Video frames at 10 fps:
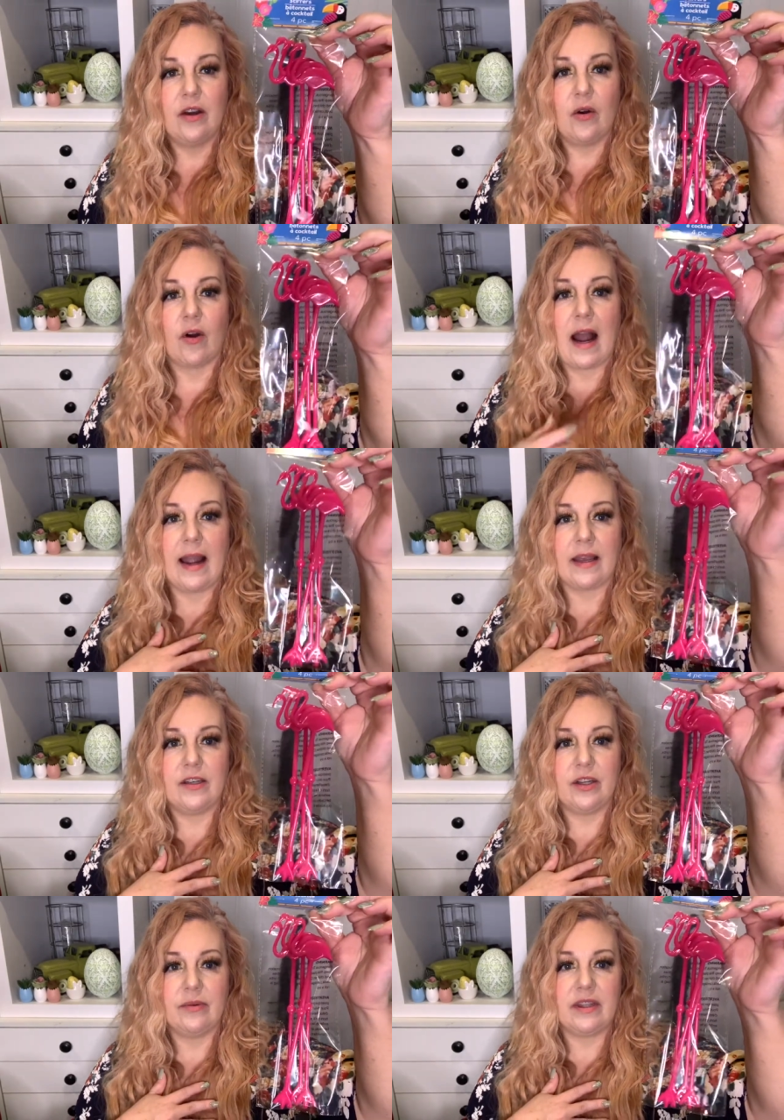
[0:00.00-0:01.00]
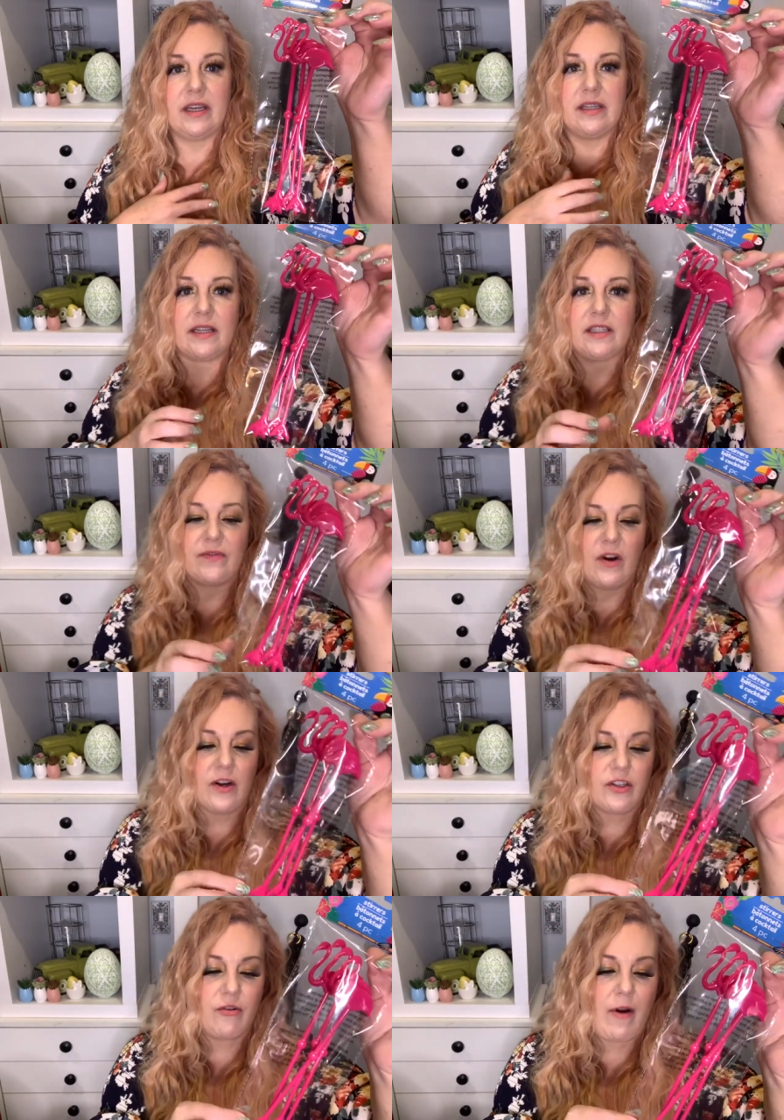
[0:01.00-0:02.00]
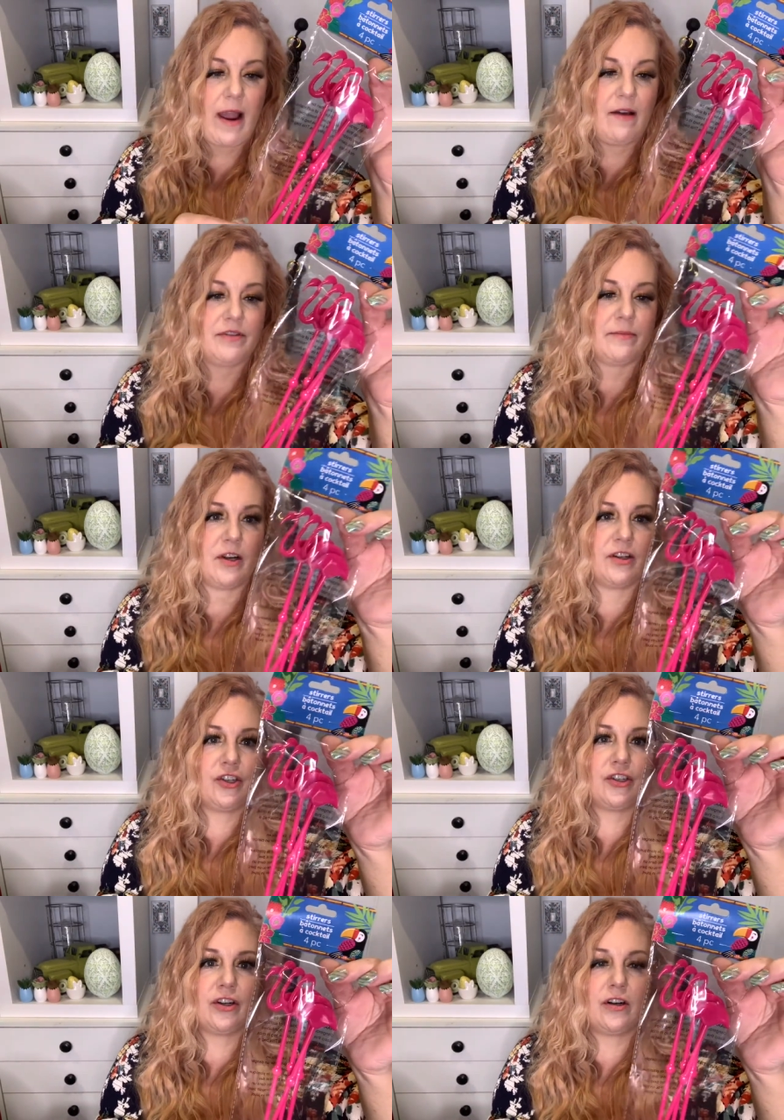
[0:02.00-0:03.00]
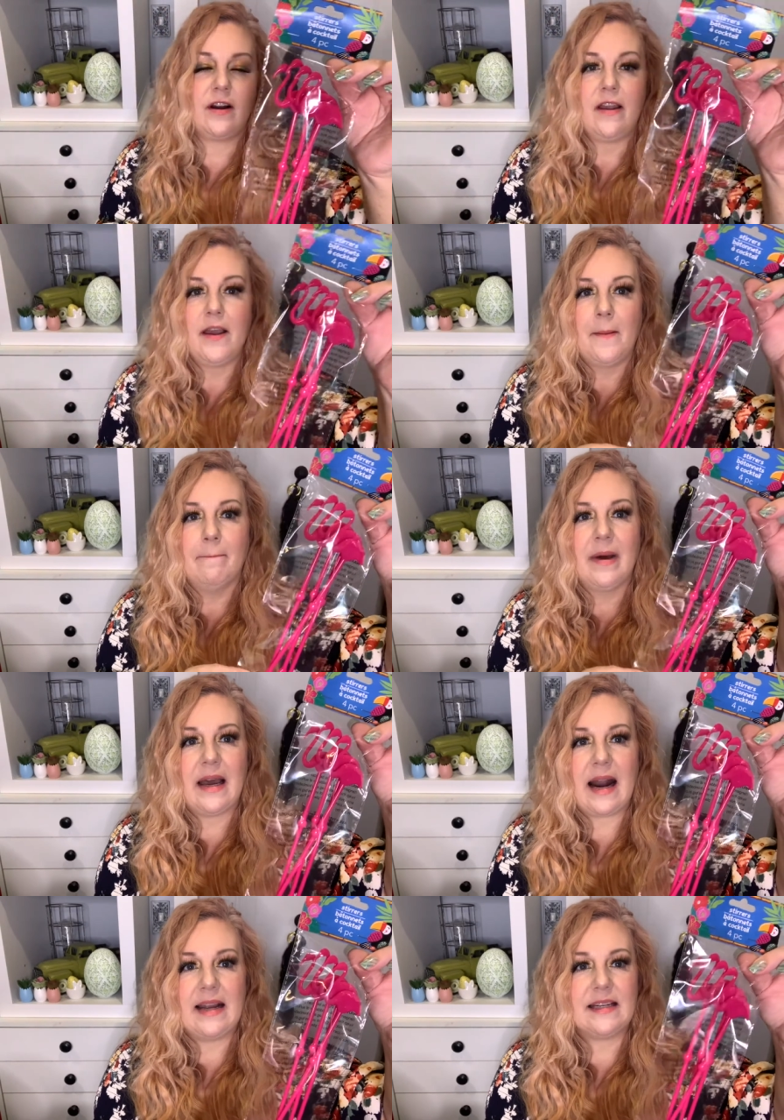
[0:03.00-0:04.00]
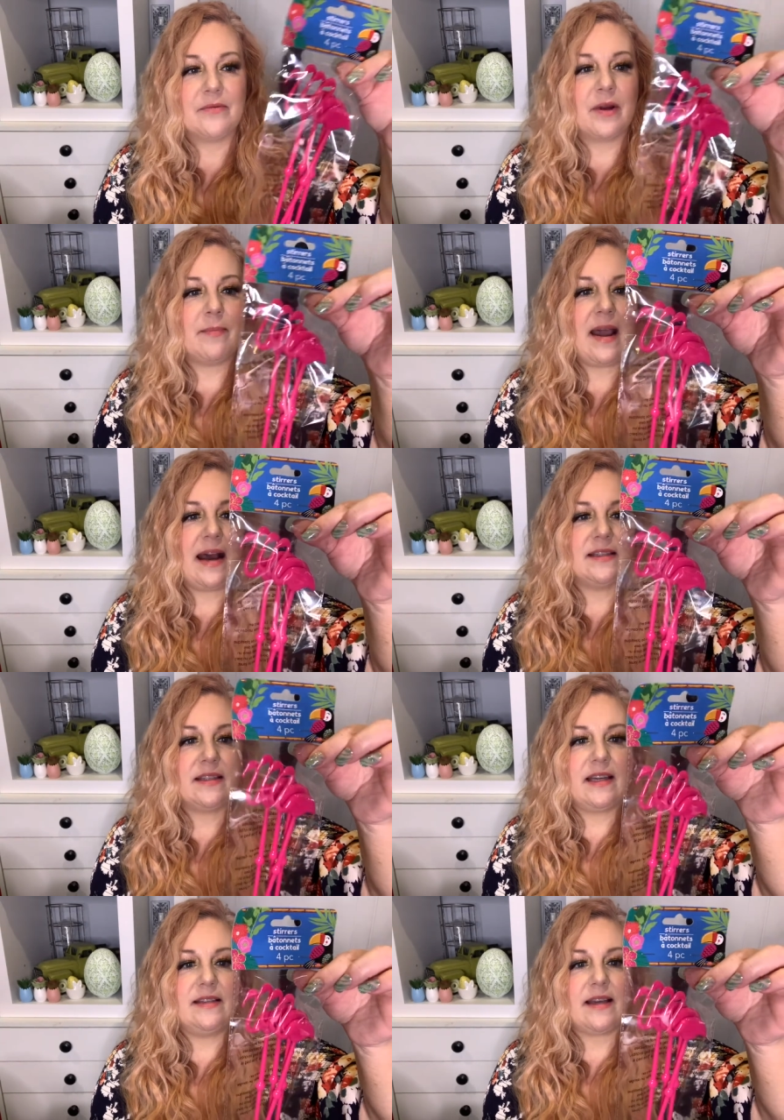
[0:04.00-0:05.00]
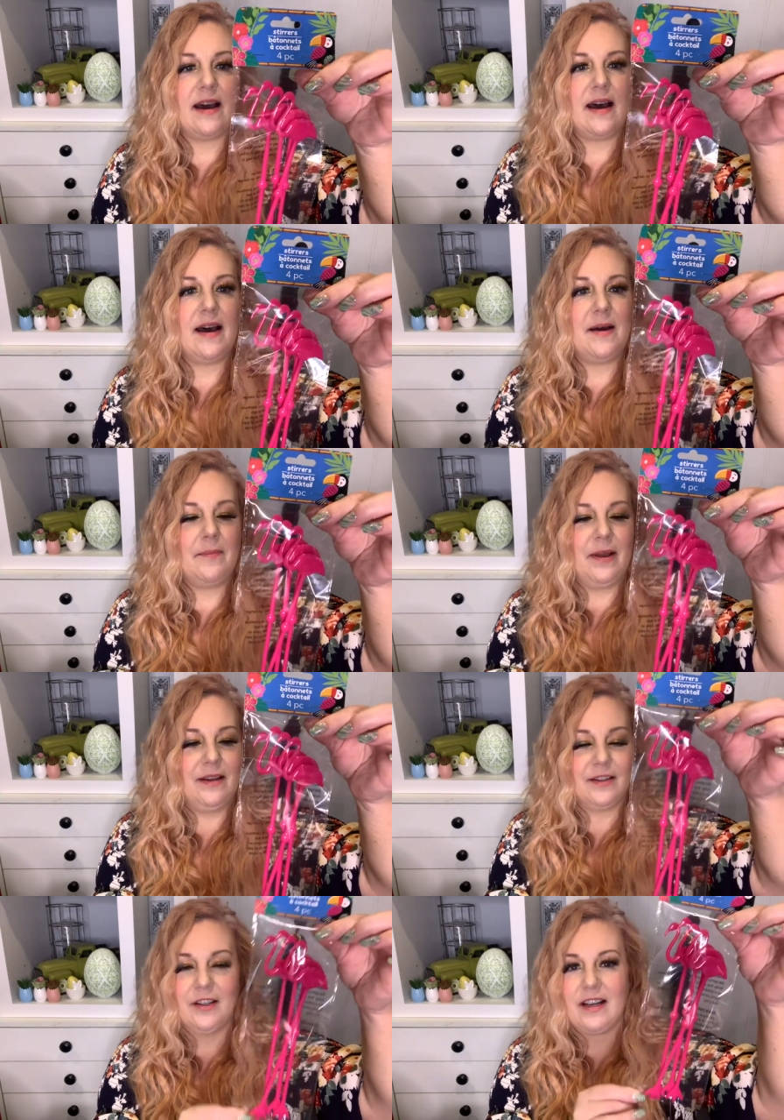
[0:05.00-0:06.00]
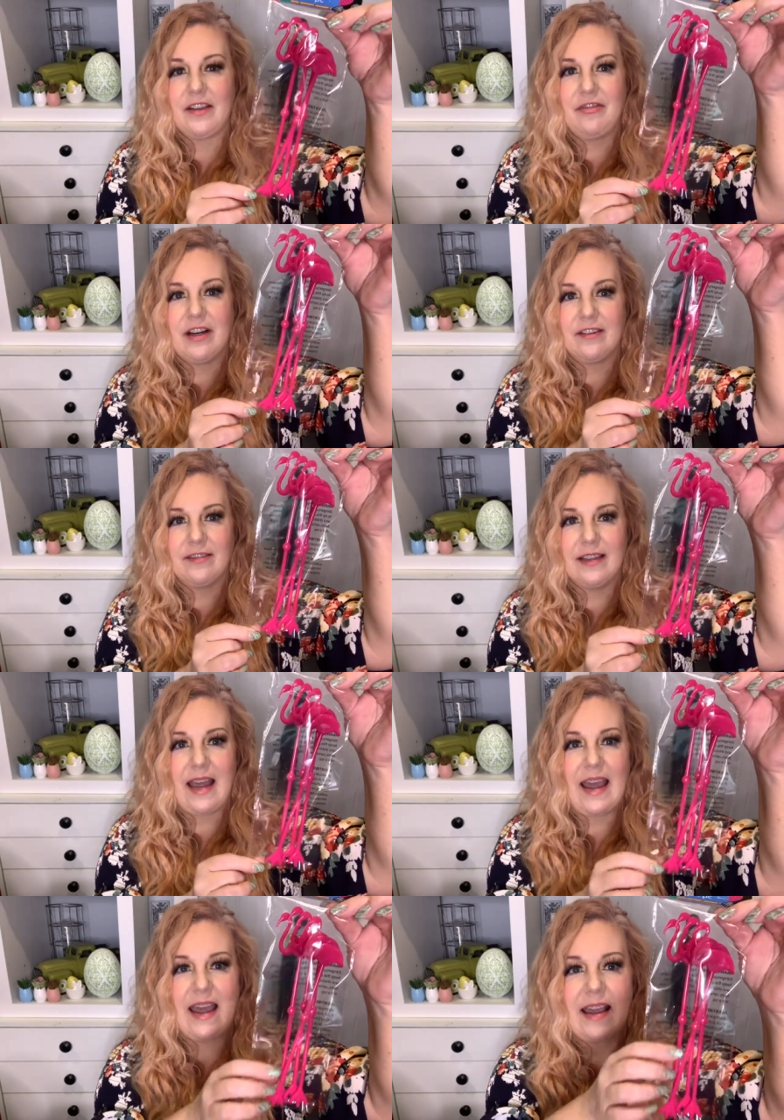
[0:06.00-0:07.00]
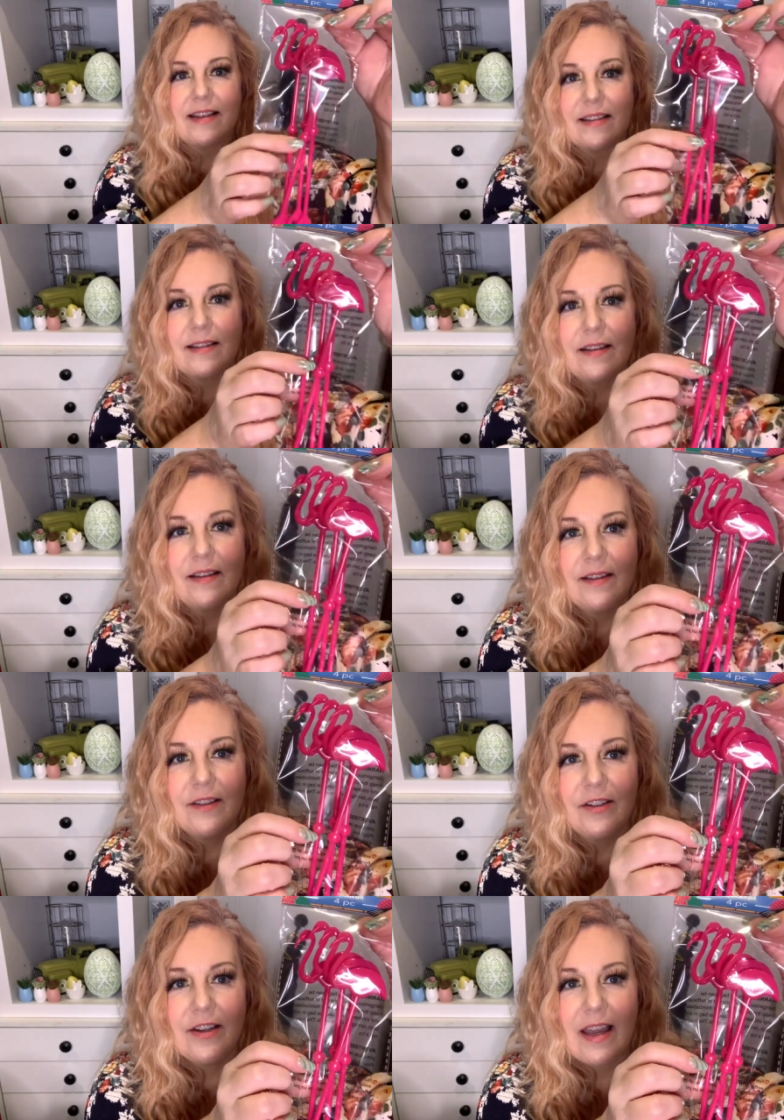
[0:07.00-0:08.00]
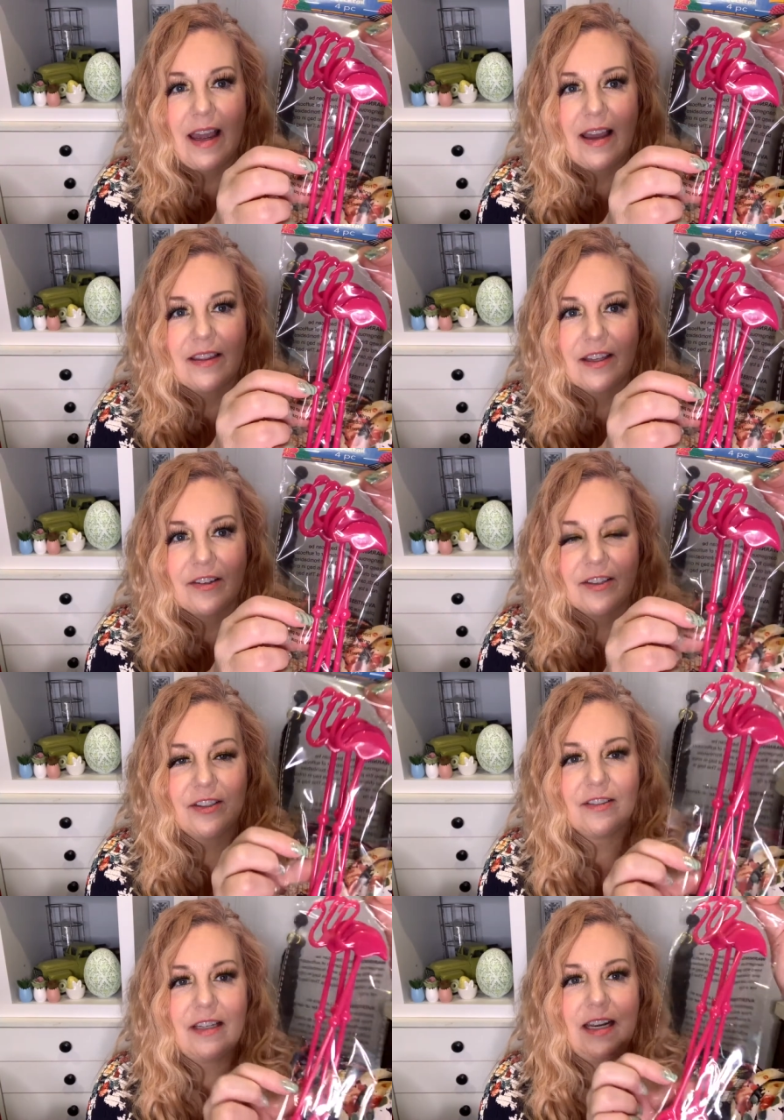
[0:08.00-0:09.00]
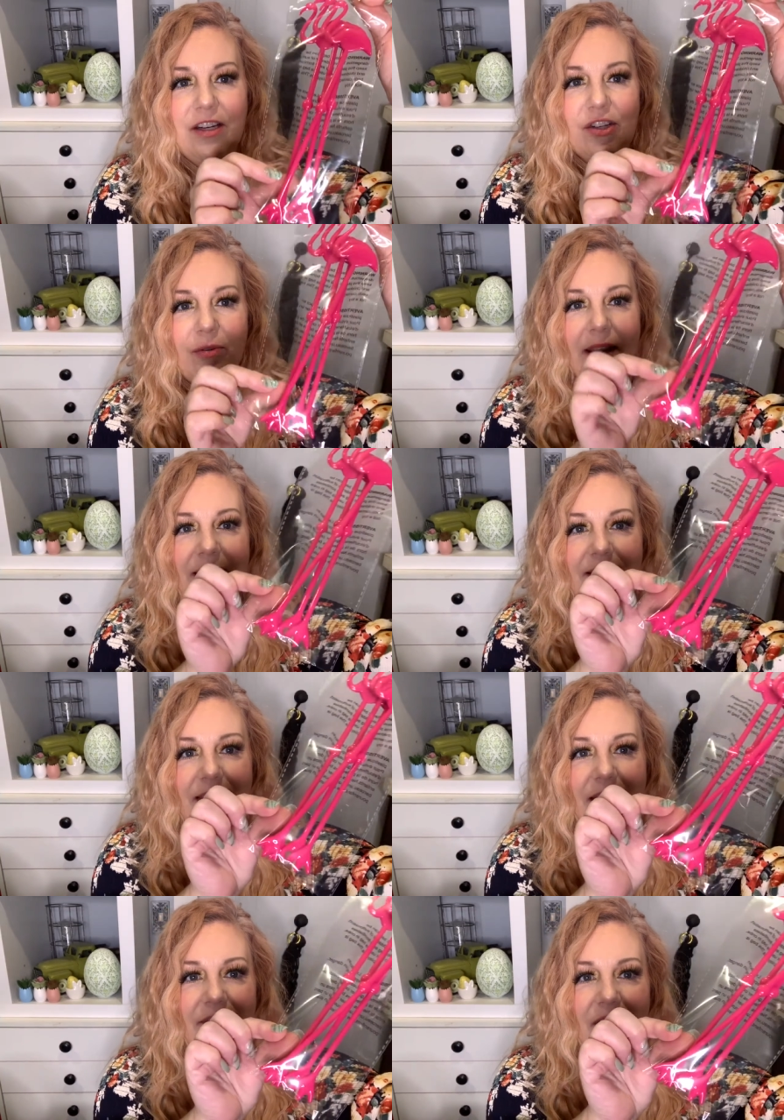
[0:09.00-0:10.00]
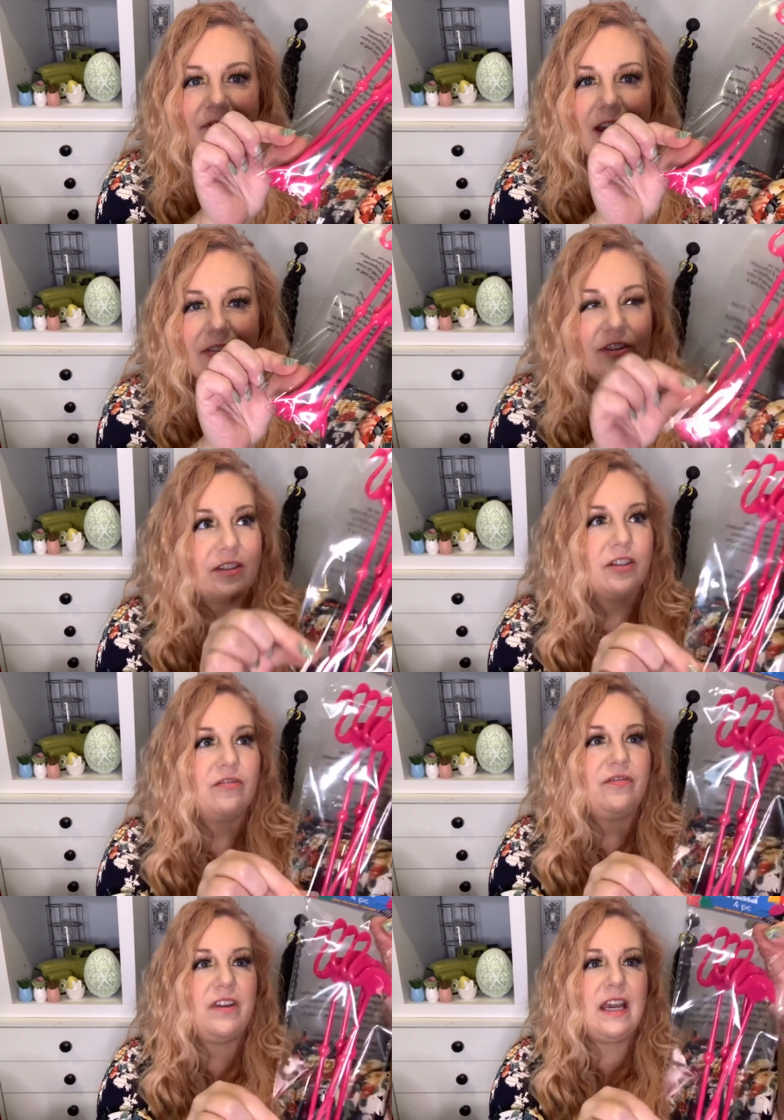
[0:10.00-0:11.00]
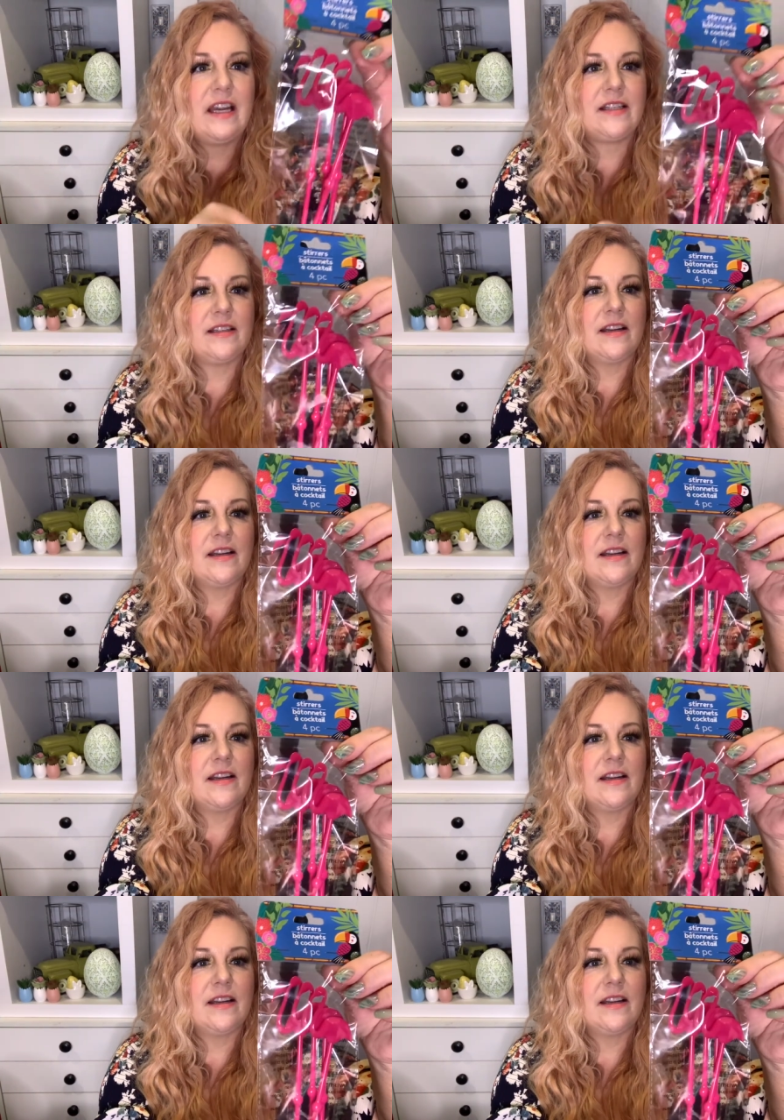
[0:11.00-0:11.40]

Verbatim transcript: or I can do with these as far as crafts. I'm not sure, but I didn't want to pass these up. Look at their legs. Look at their little knee joints, and they've got their little feet.